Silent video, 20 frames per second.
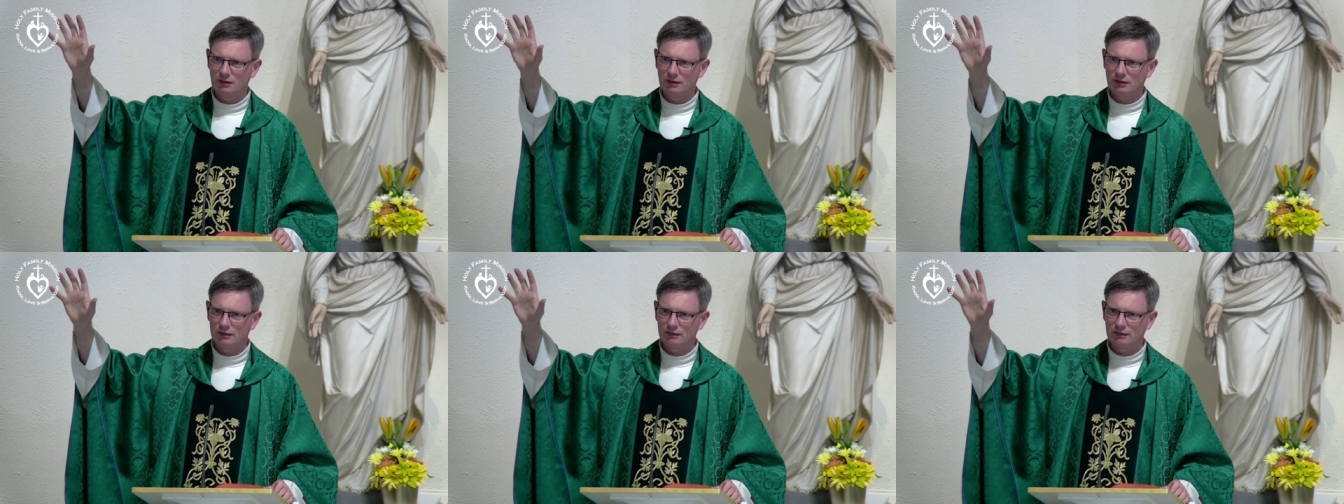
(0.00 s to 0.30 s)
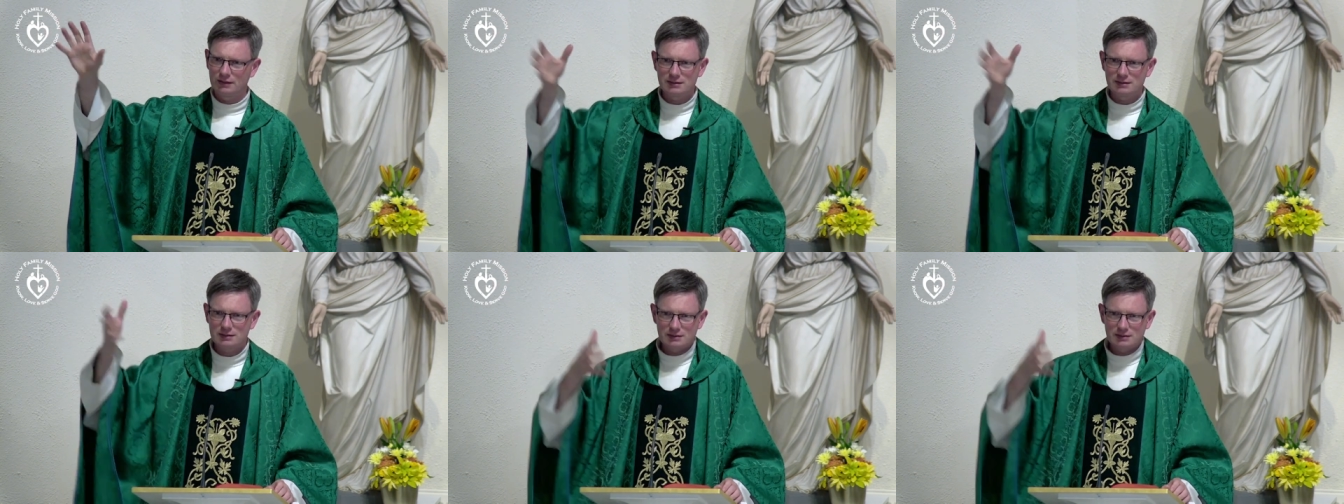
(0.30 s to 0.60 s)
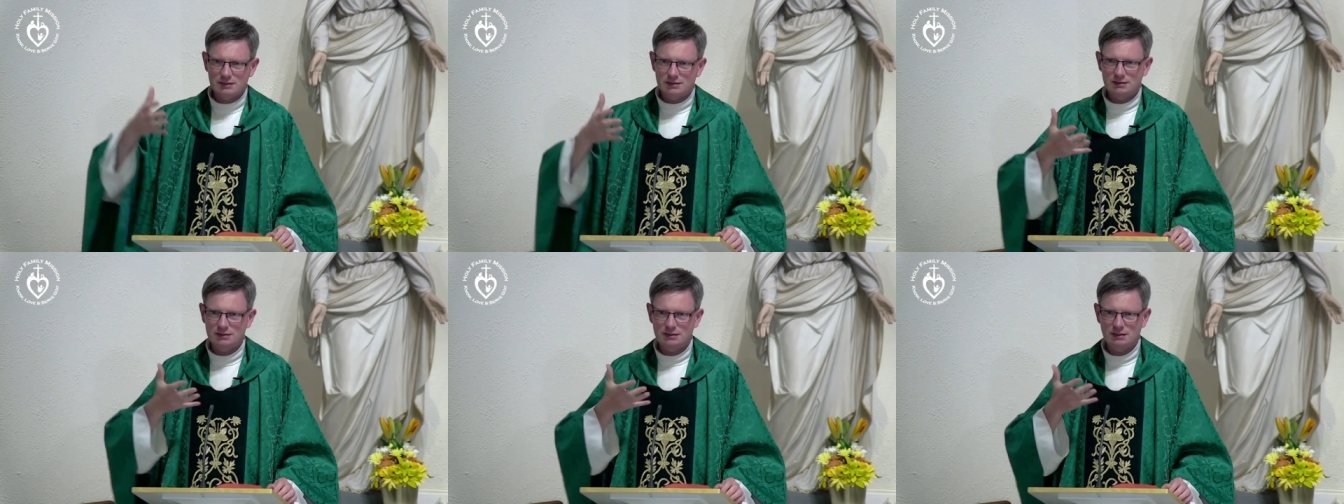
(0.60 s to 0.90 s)
This
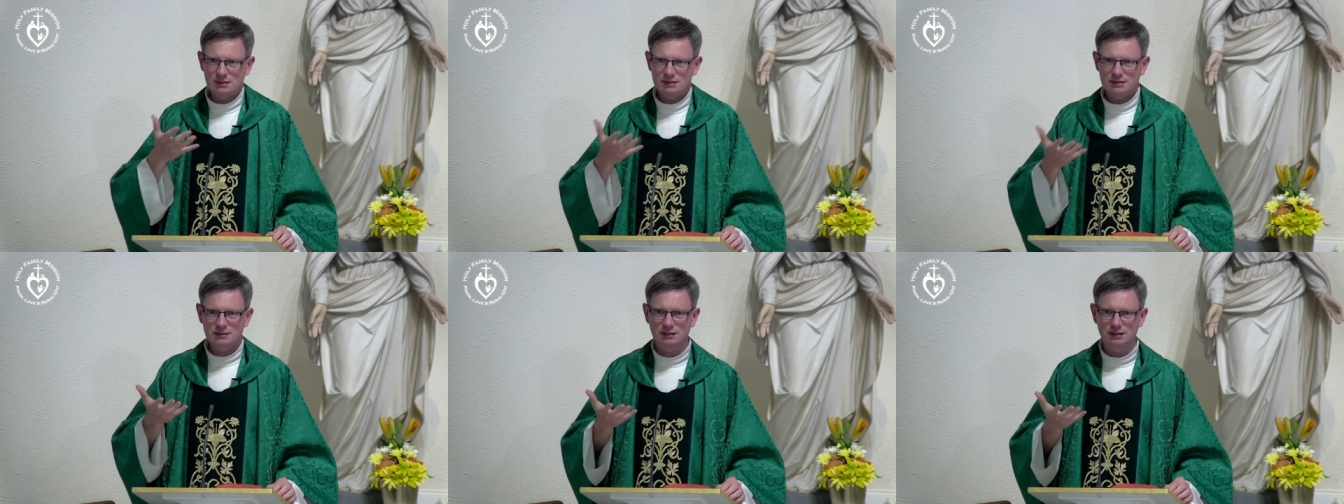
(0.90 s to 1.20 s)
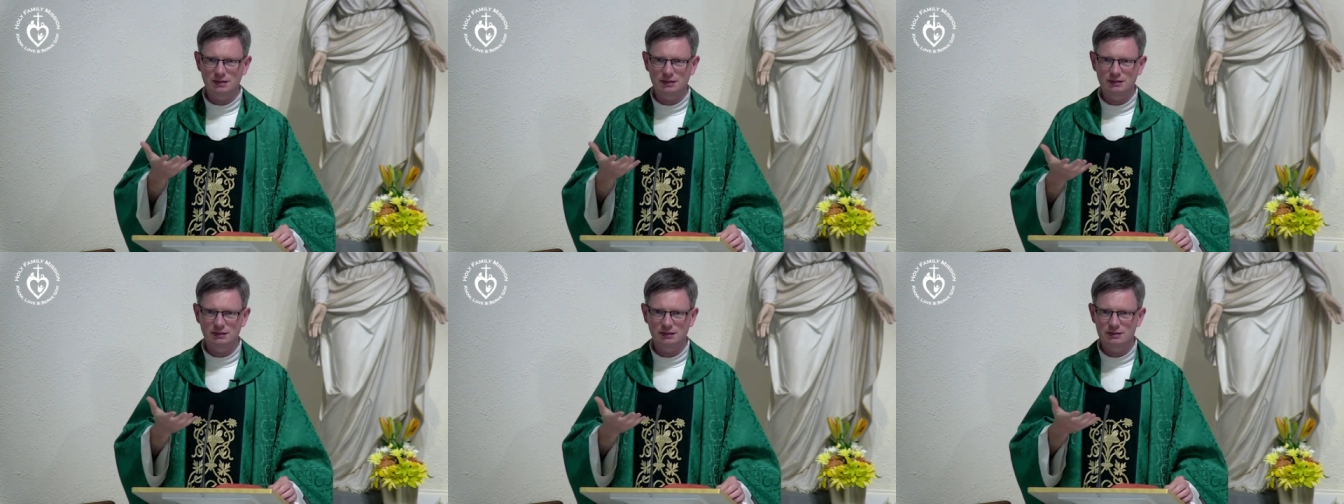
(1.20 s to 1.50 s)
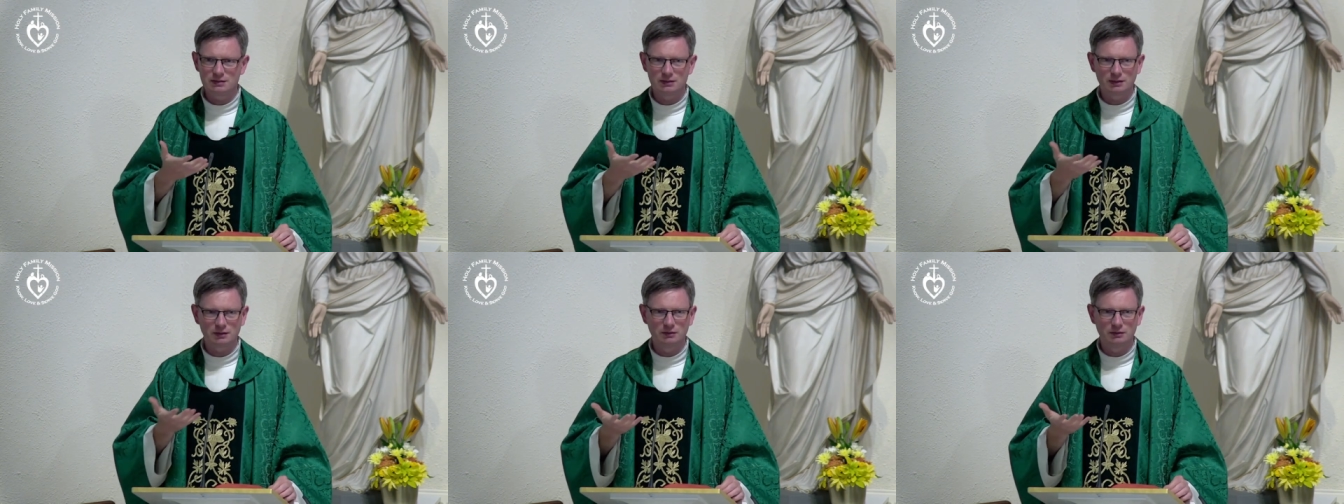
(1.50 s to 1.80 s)
is, this is, the, this is
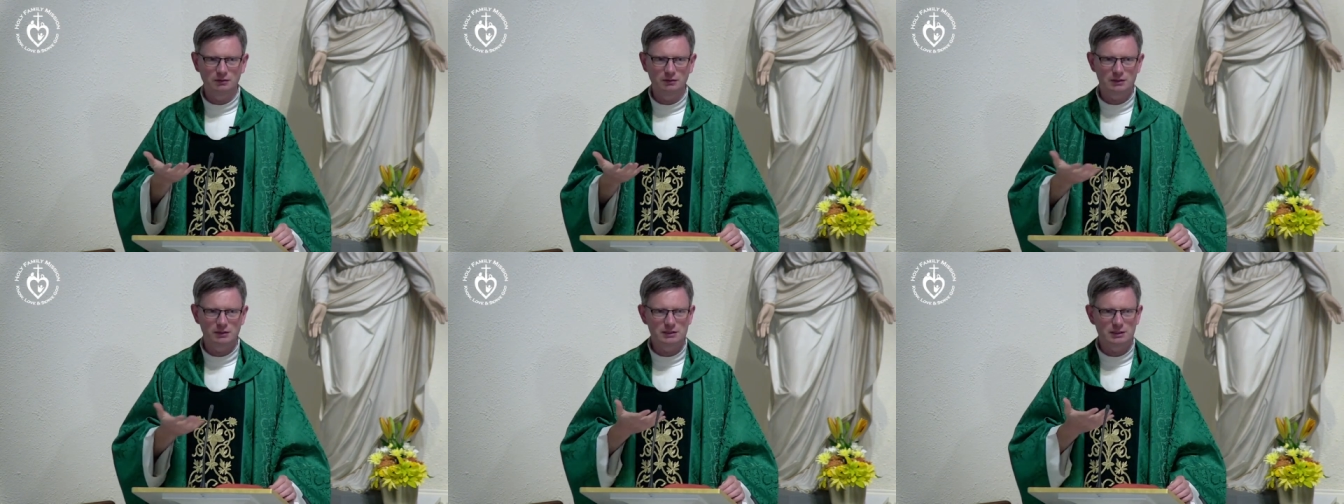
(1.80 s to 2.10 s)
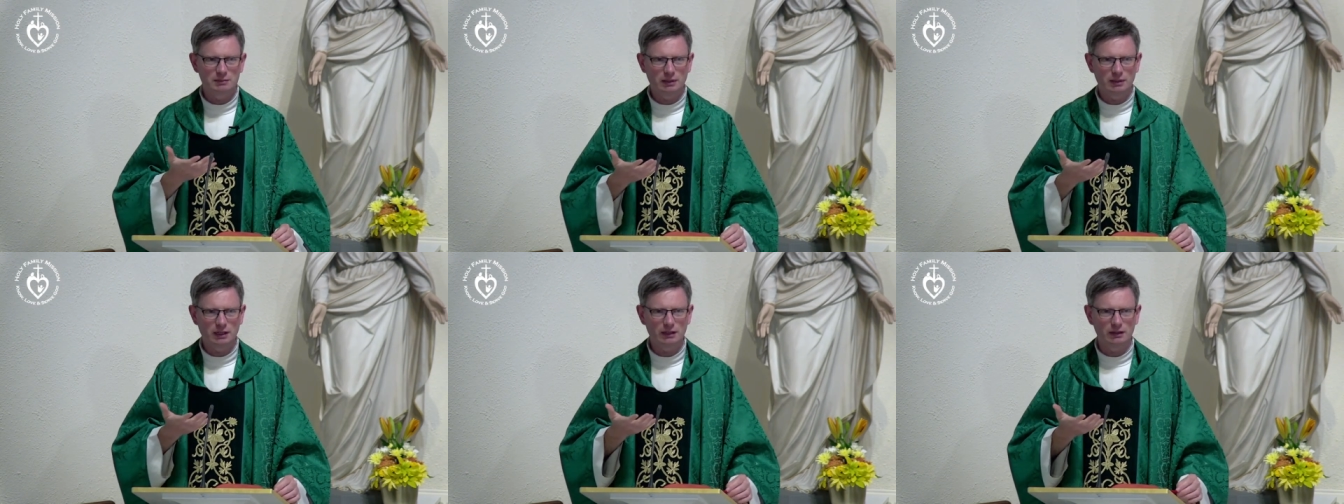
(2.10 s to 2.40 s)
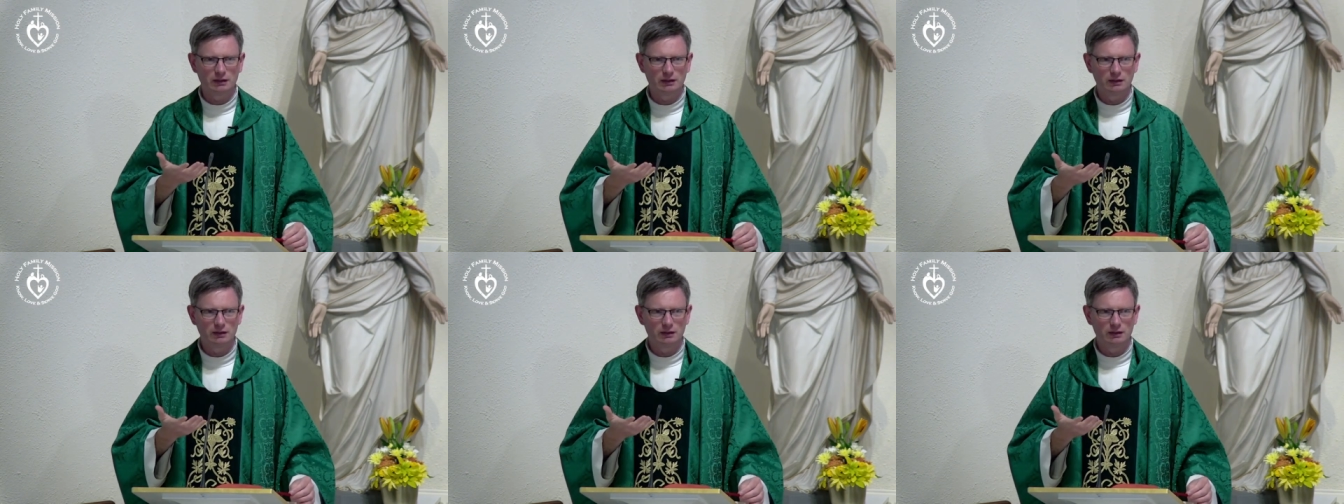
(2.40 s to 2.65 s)
the goal, this is the plan.